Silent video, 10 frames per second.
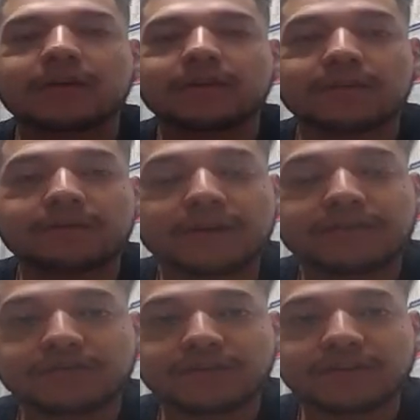The five
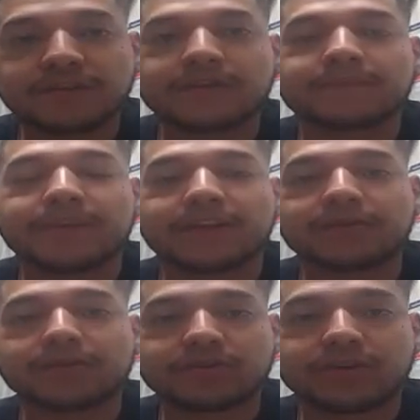strengths that the
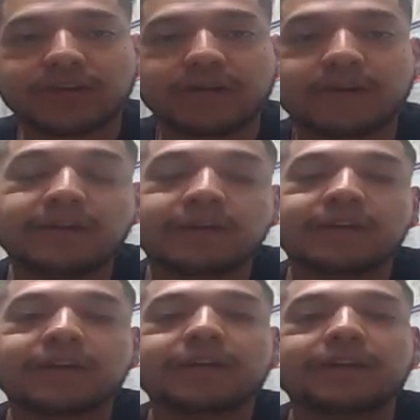restaurant carry
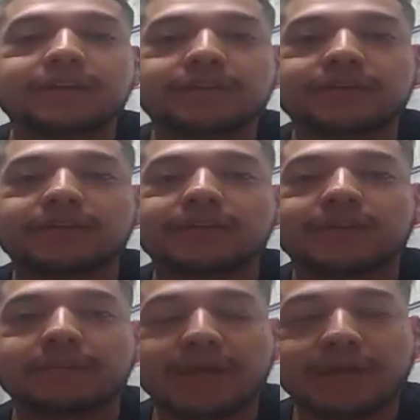is the
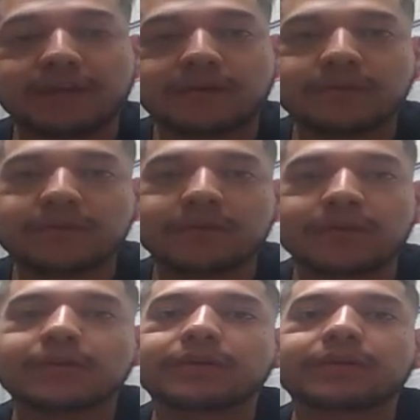patio,
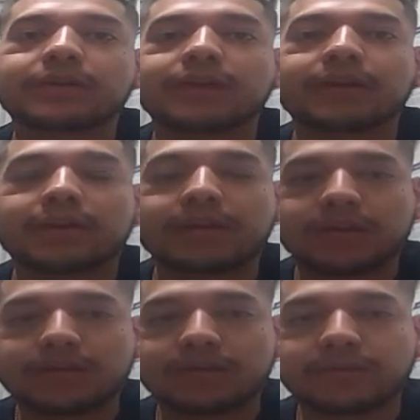
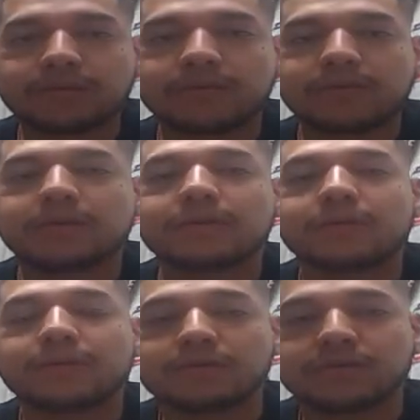the food,
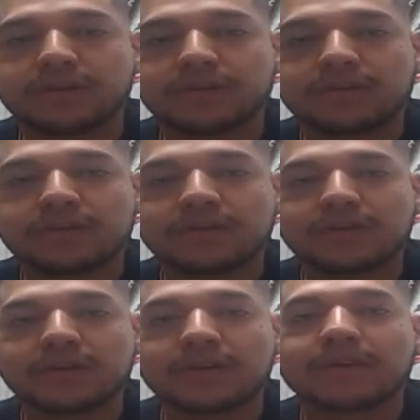the drinks,
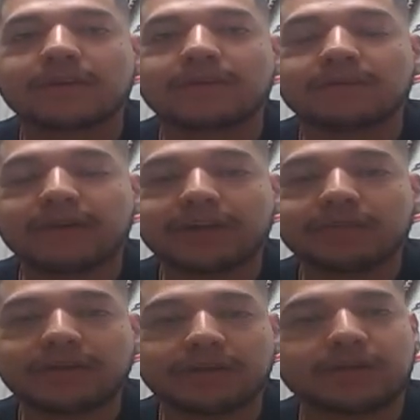the
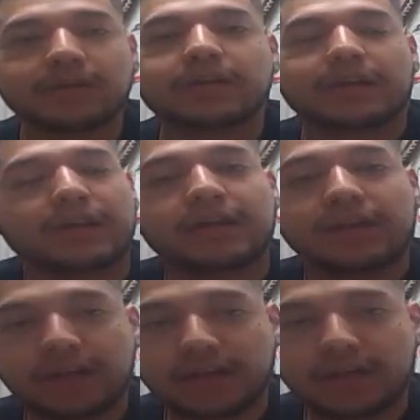environment,
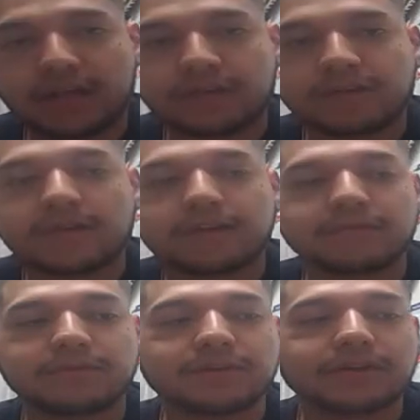and the live
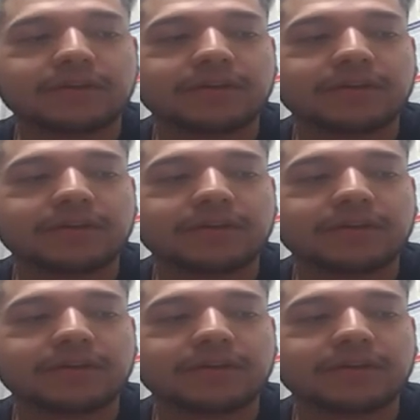music.